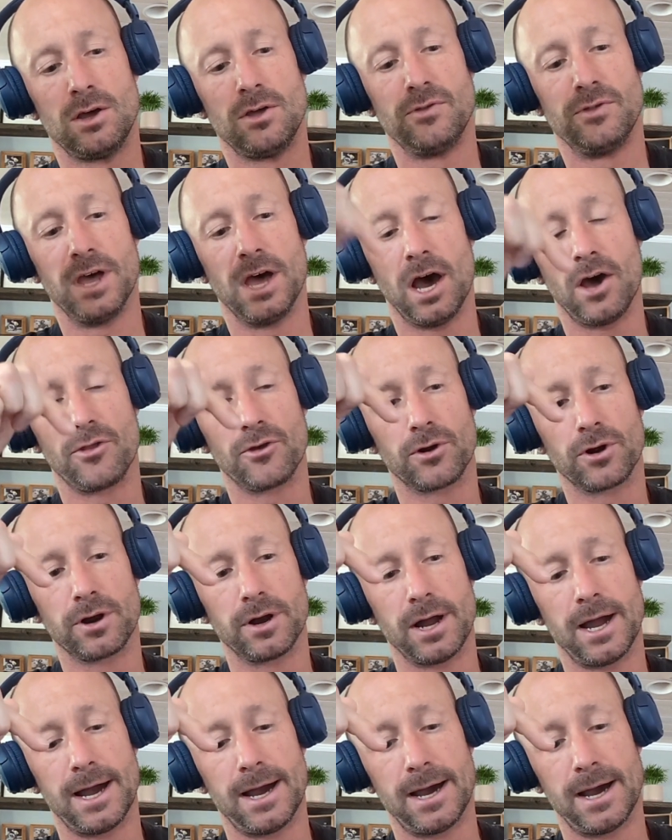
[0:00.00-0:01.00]
The
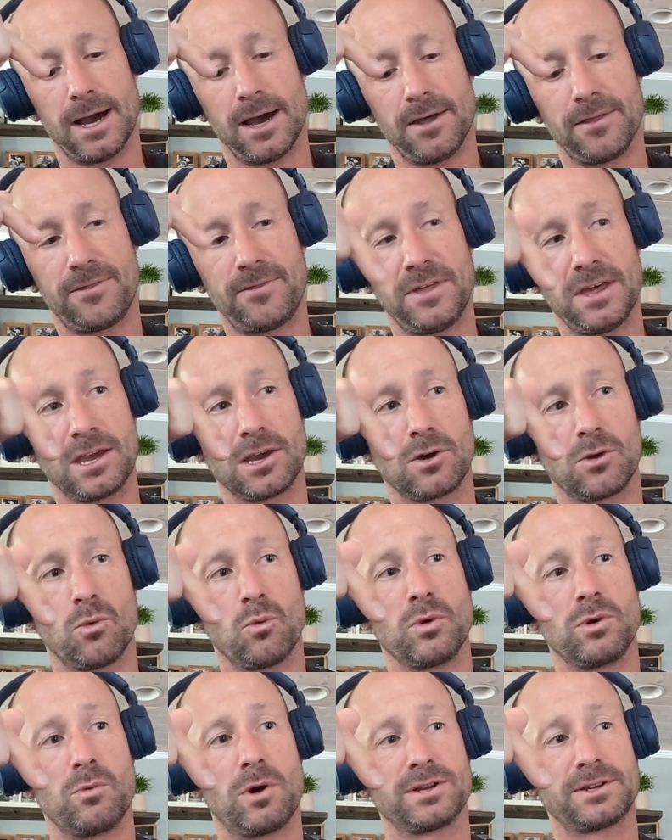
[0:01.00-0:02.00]
other thing
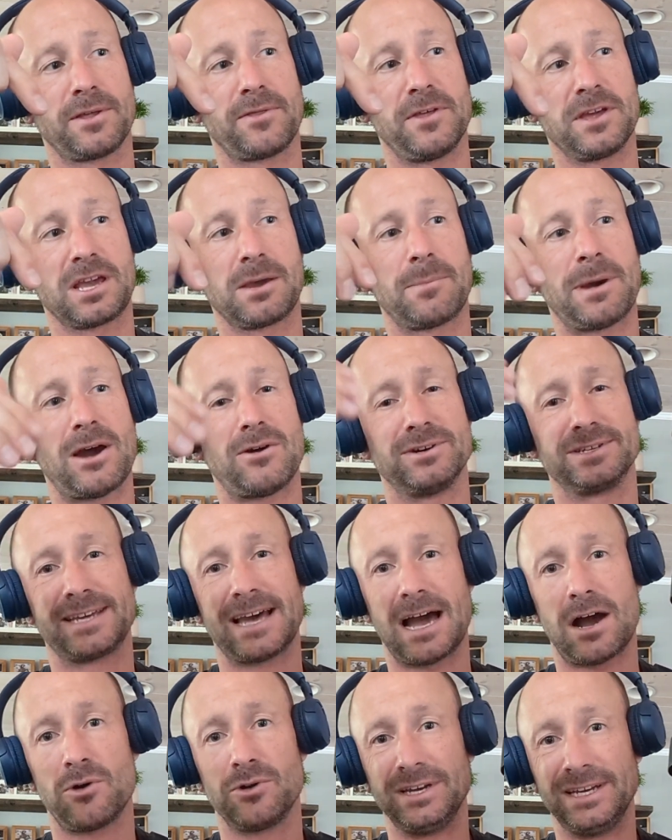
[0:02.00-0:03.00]
we want to think about is
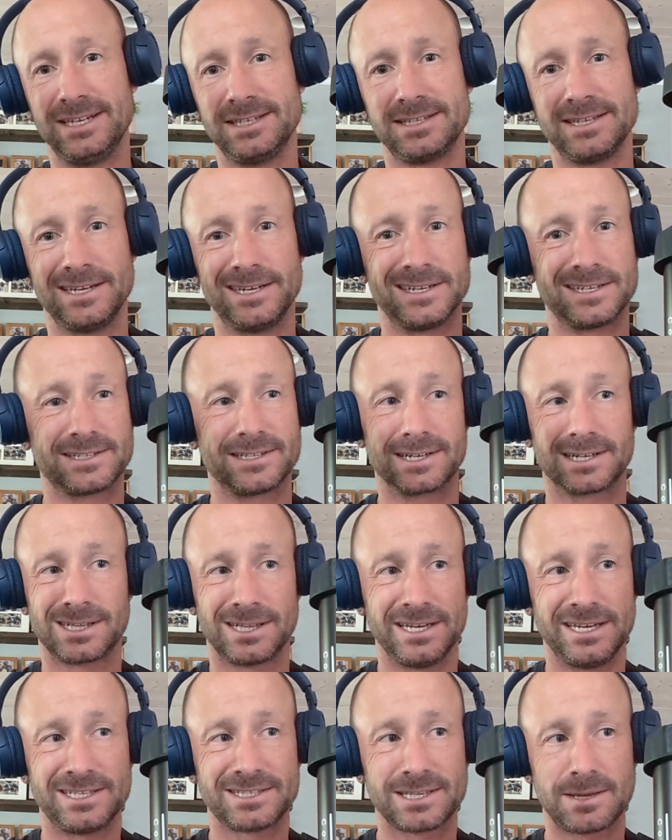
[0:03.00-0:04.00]
how easy it is to
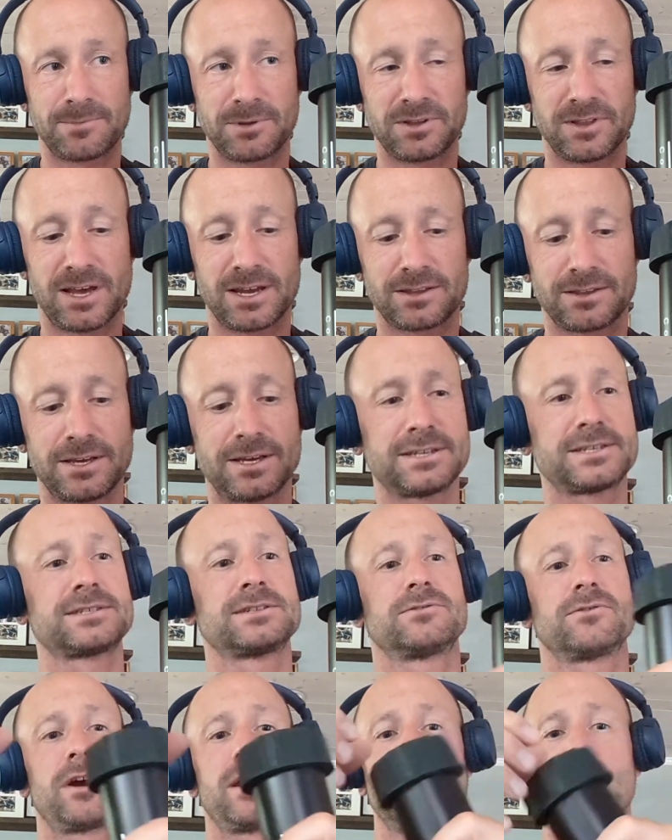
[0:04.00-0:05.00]
clean something like
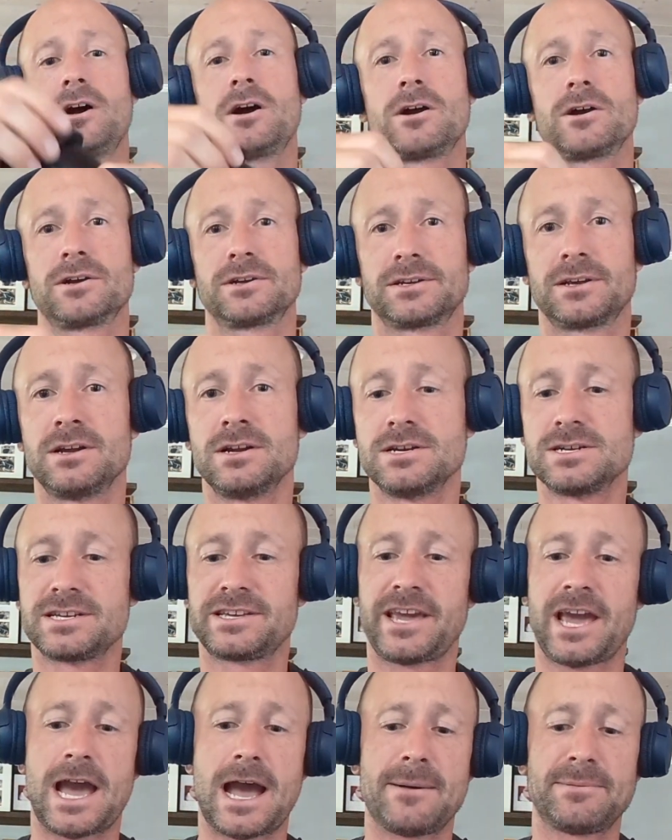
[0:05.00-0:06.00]
this, right? Our
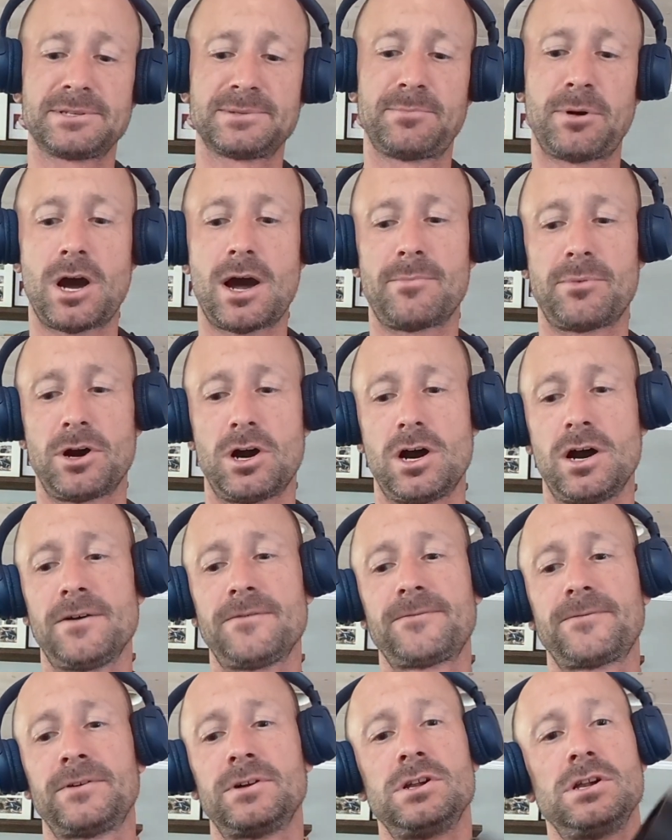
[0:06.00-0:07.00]
caps pop
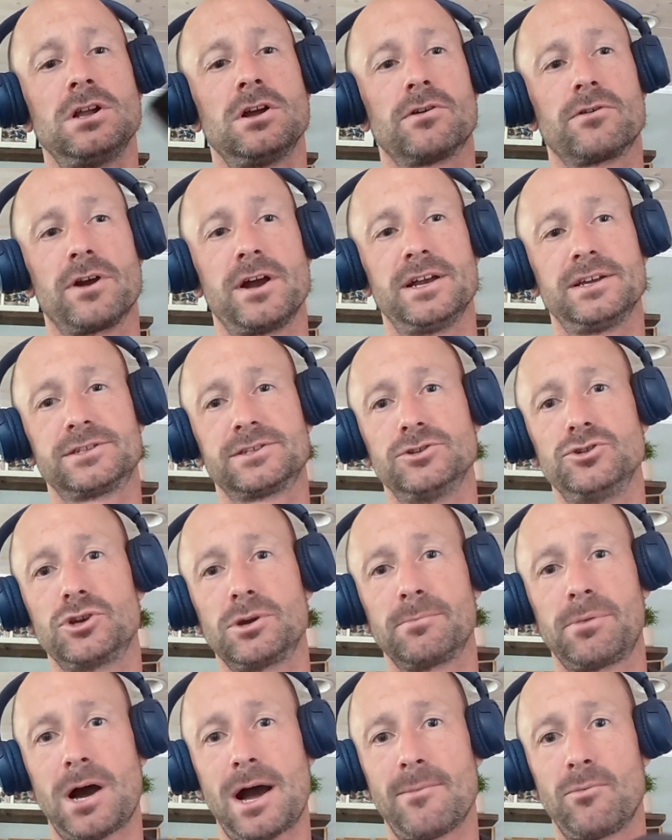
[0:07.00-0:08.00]
off, right? So you
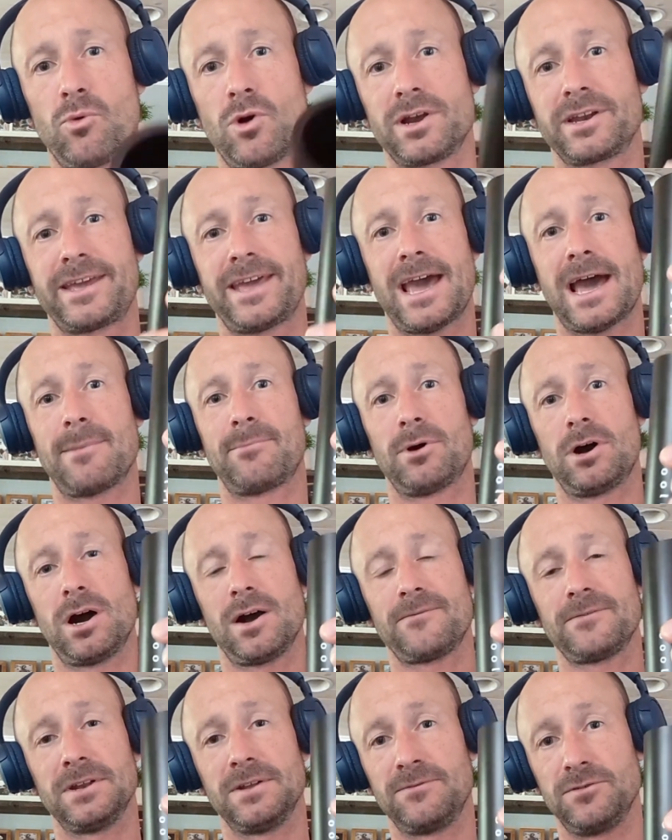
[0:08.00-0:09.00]
can pop one cap
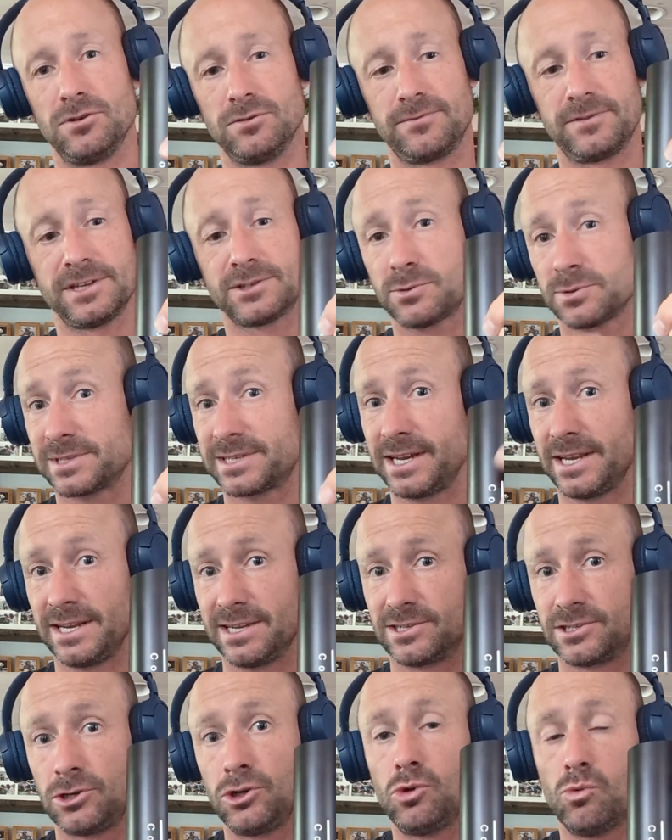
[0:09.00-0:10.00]
off, and if this was
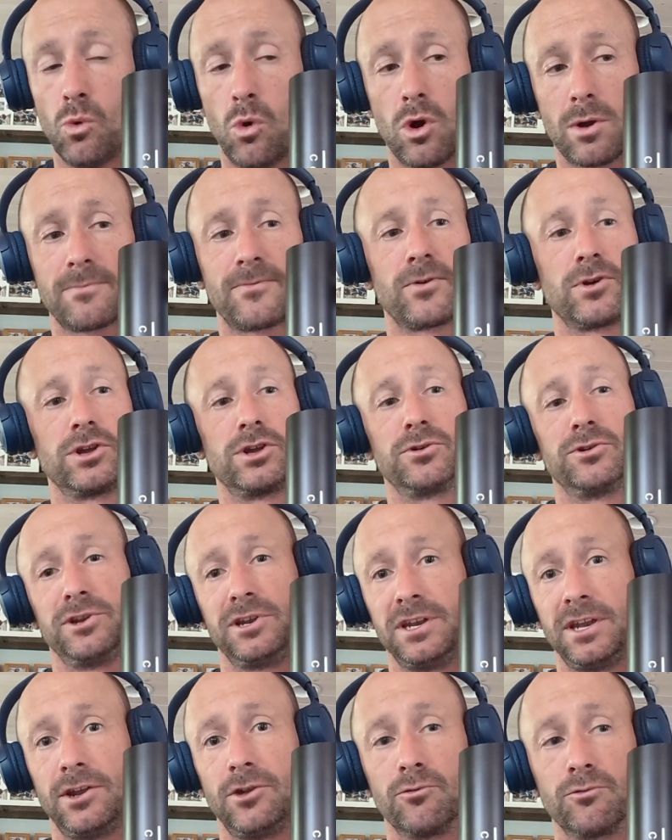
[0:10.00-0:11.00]
getting too warm for you and you
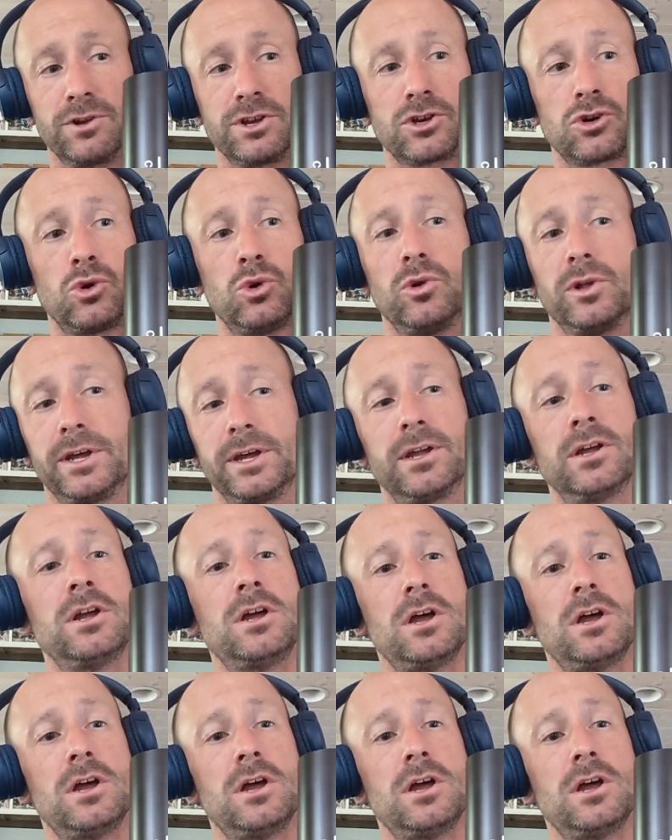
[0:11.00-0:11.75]
need to recool it,